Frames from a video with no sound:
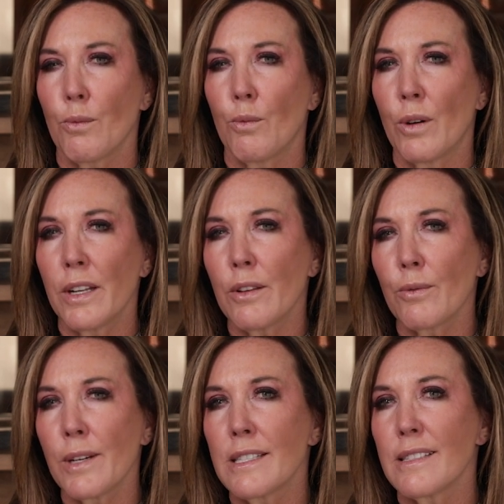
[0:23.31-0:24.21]
One of the
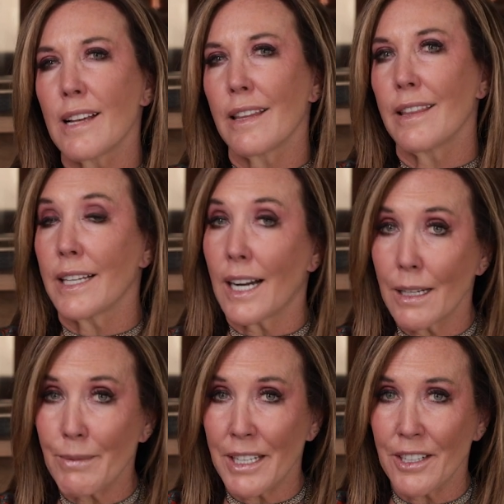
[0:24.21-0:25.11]
reasons I think
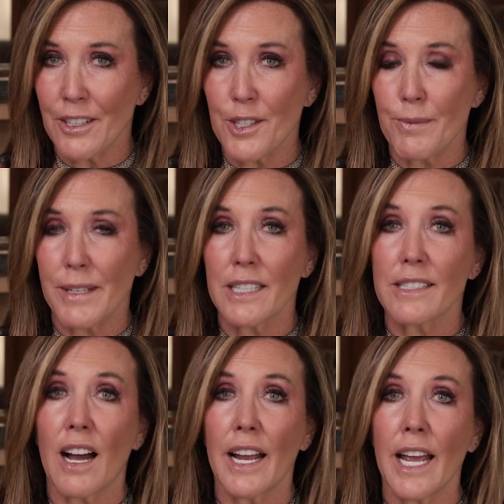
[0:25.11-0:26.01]
I'm here is
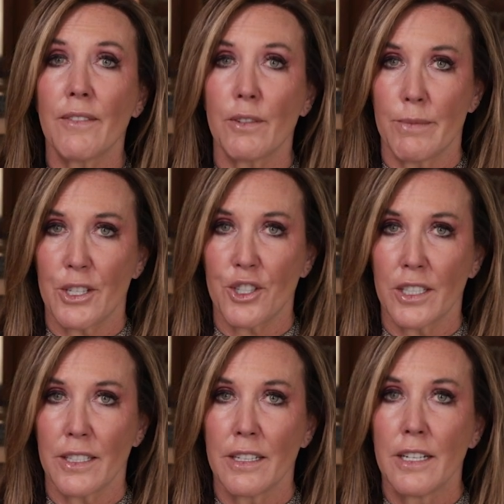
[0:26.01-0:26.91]
because I have a
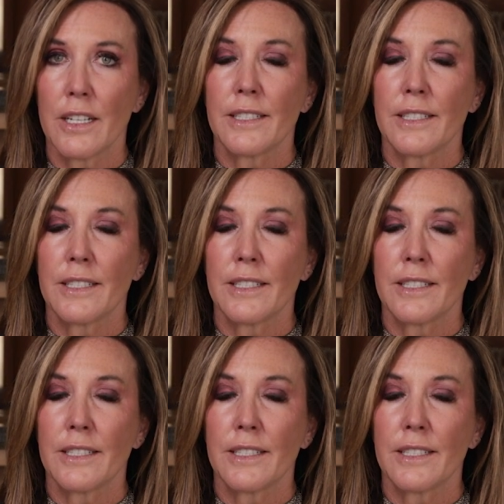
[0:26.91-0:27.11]
mission